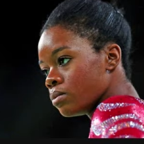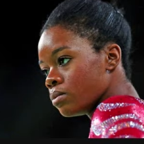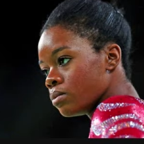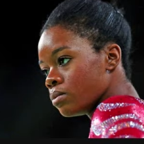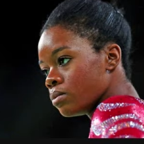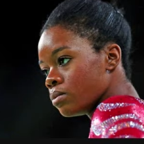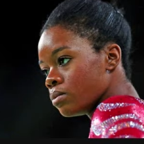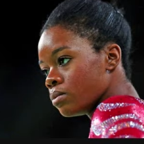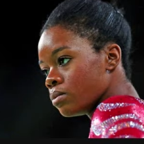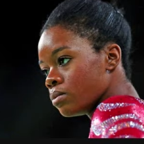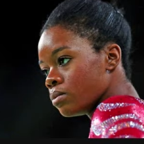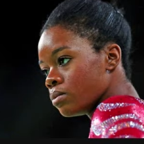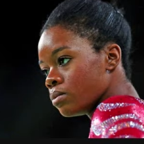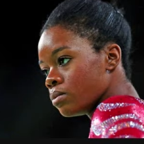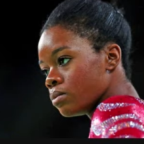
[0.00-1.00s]

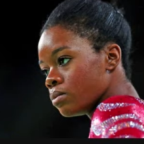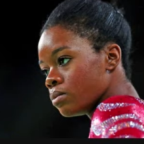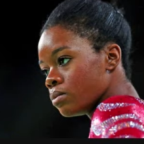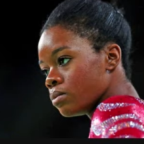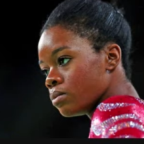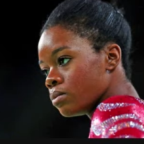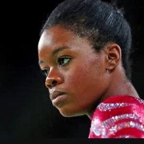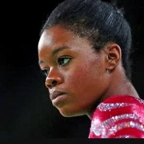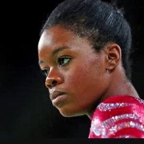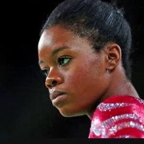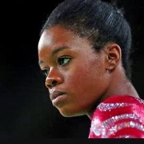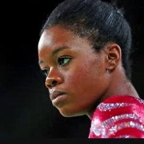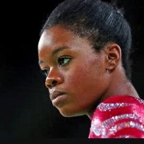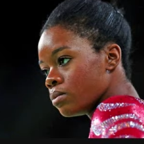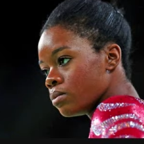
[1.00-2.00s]

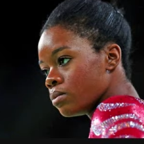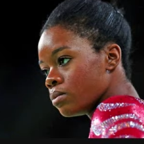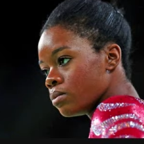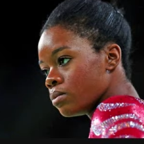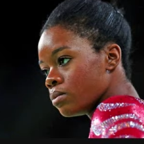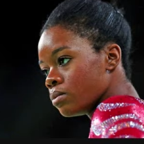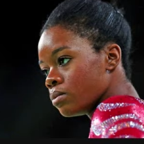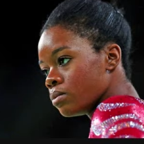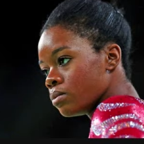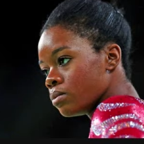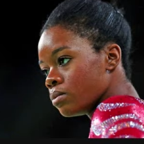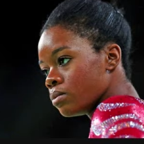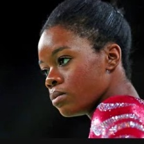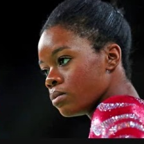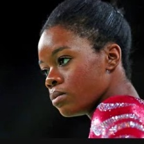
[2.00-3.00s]

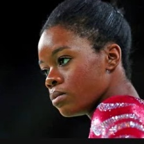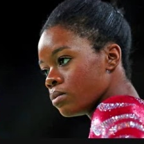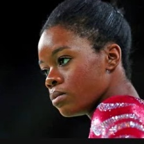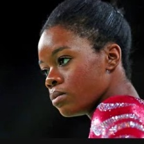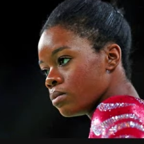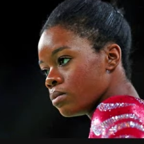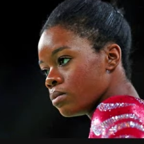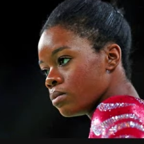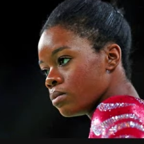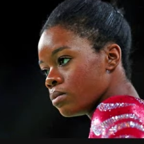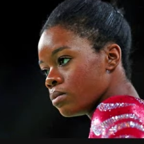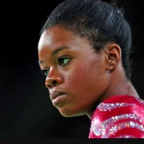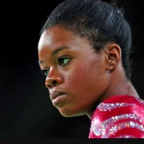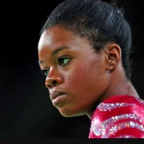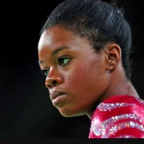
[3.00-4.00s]

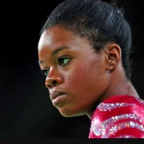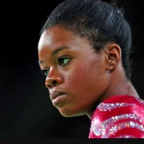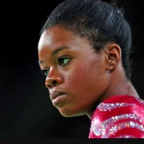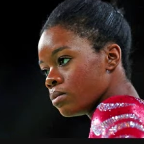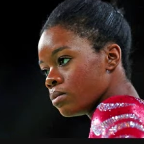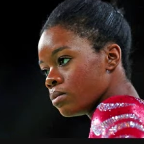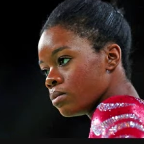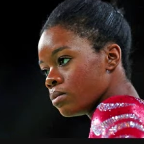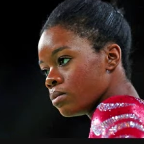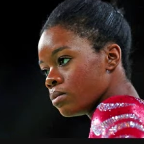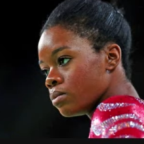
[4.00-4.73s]
(no lip movement)